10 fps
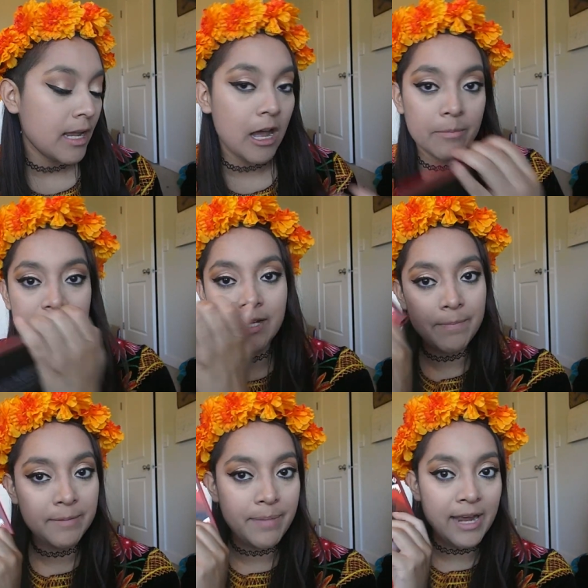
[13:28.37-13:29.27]
I'll be
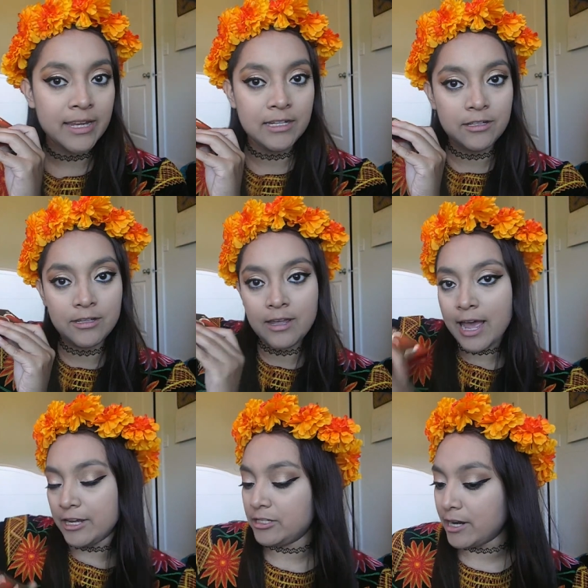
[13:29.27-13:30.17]
stepping back into the
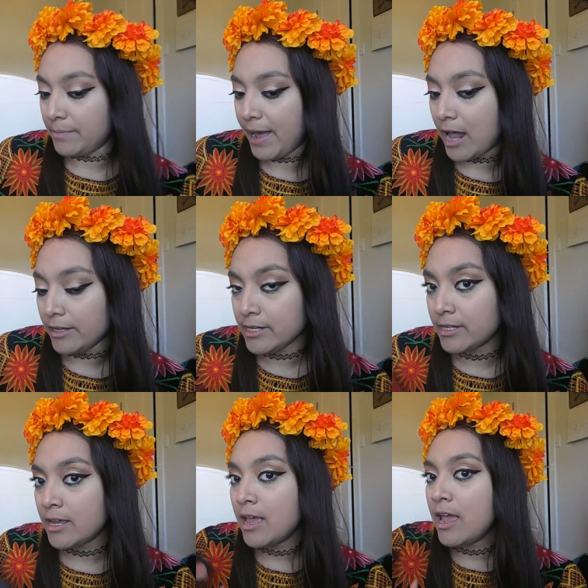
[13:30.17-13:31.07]
eyeshadow palette.
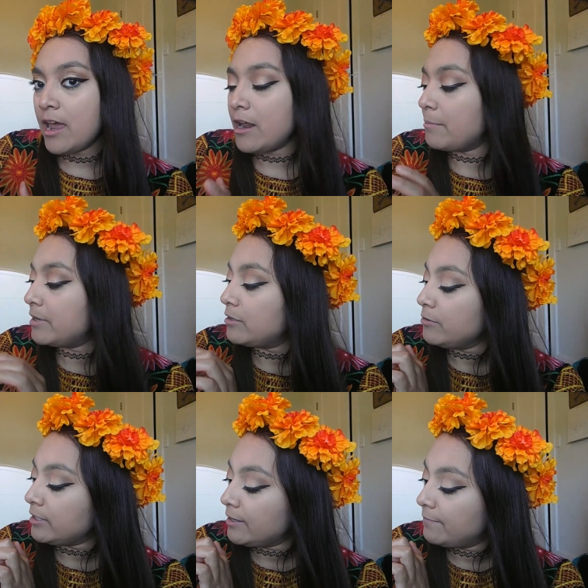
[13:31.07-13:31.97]
And I'll be
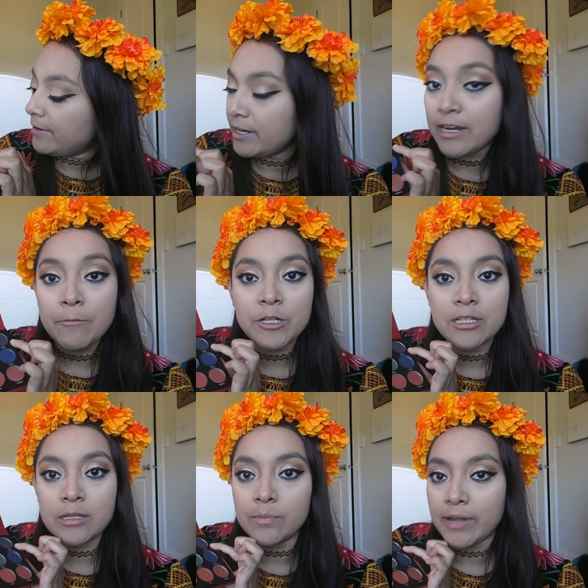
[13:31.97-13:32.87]
using Infinity, which
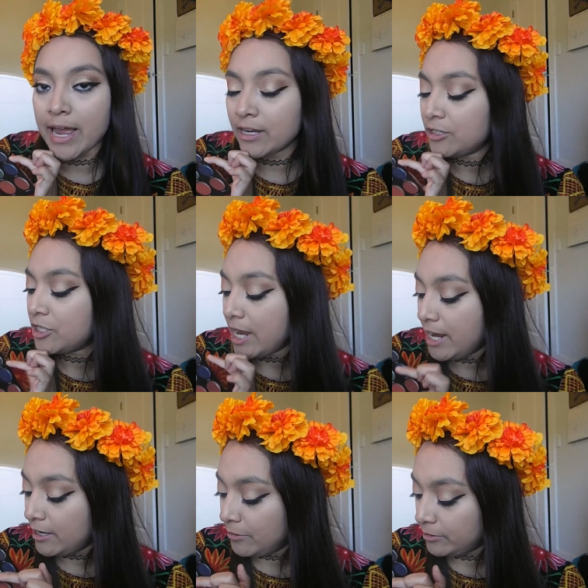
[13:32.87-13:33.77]
is black
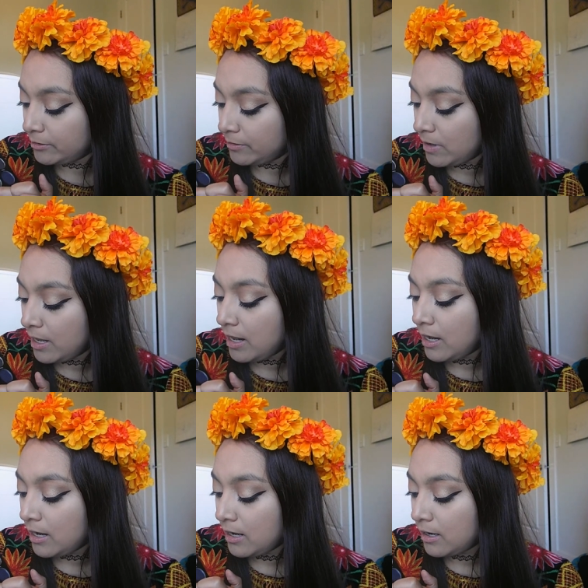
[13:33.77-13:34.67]
shade and also
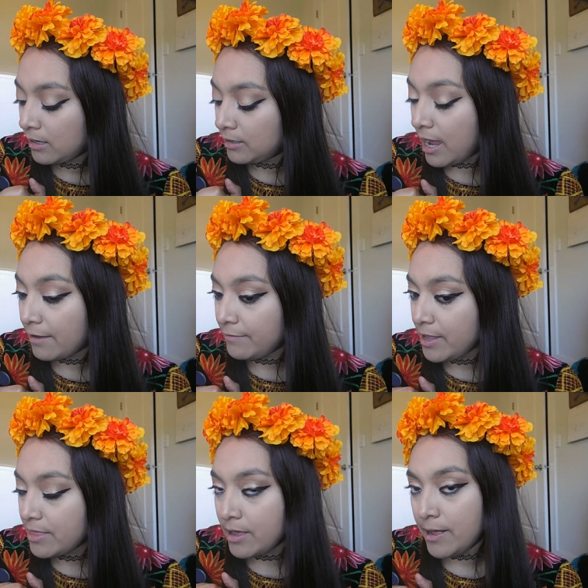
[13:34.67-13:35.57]

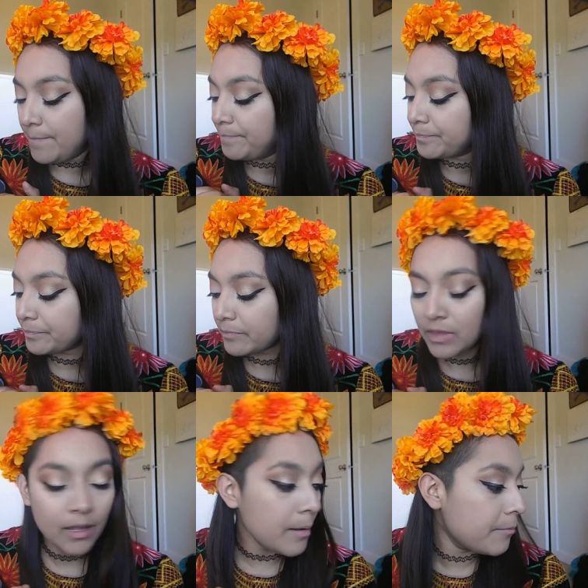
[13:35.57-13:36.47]
Lava,
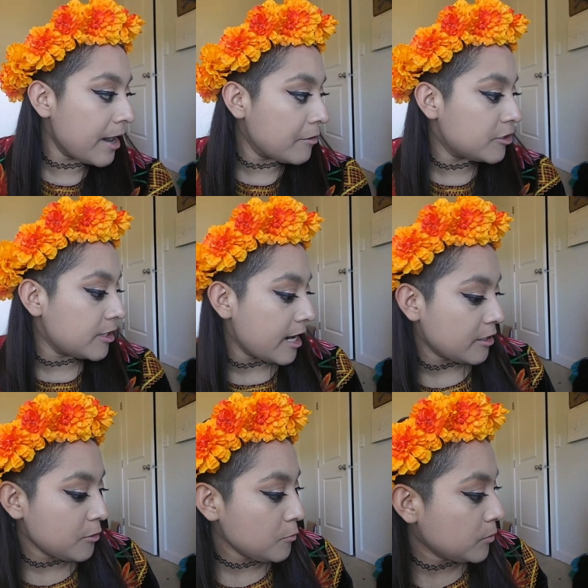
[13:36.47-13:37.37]
the brown shade
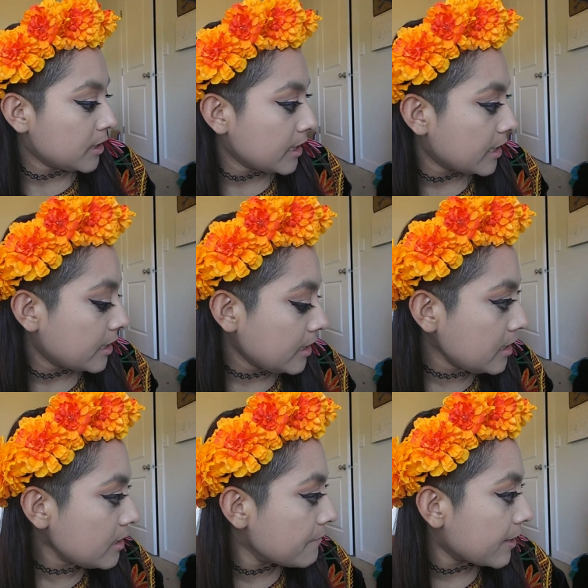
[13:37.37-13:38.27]

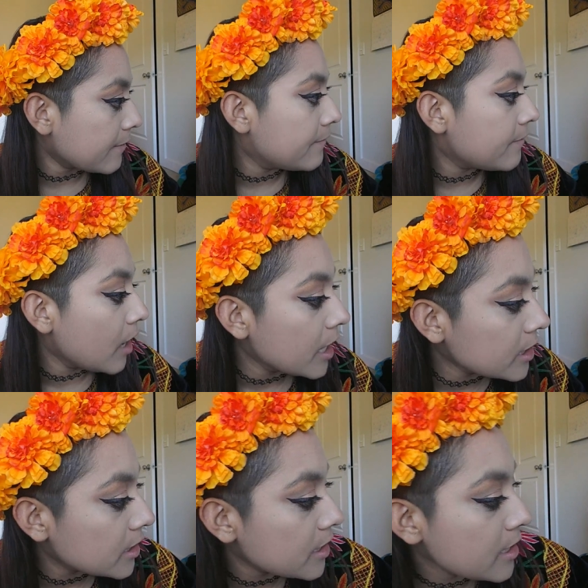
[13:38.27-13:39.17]
using, if I can
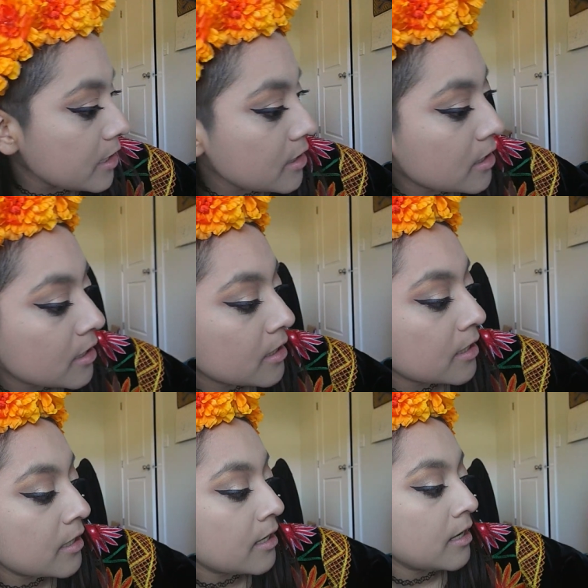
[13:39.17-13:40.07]
find it,
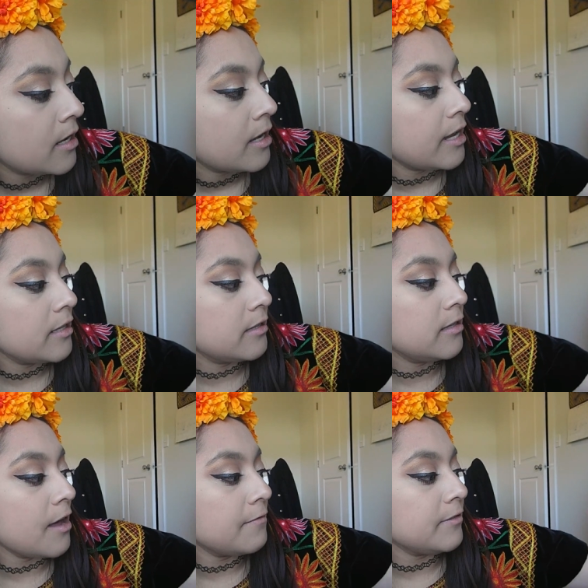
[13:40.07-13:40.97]
the
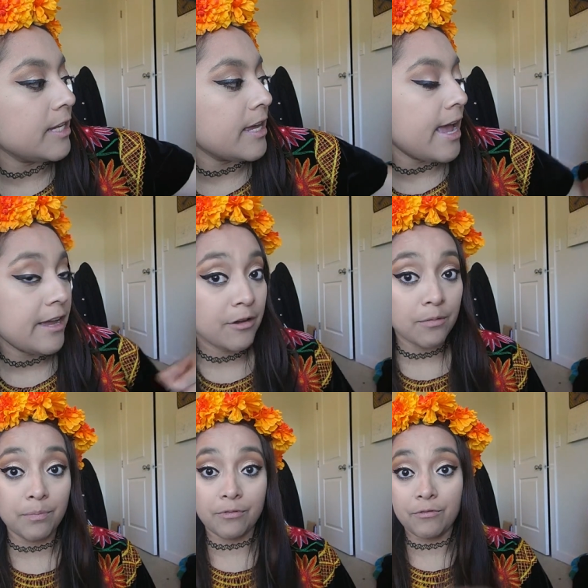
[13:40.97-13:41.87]
lovely
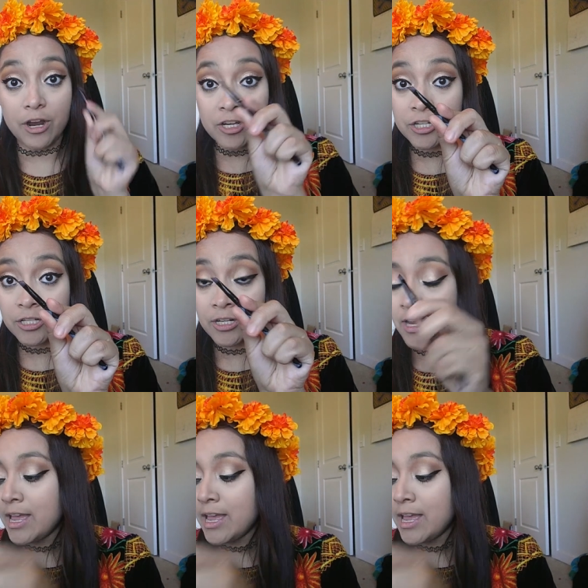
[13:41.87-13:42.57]
angle brush.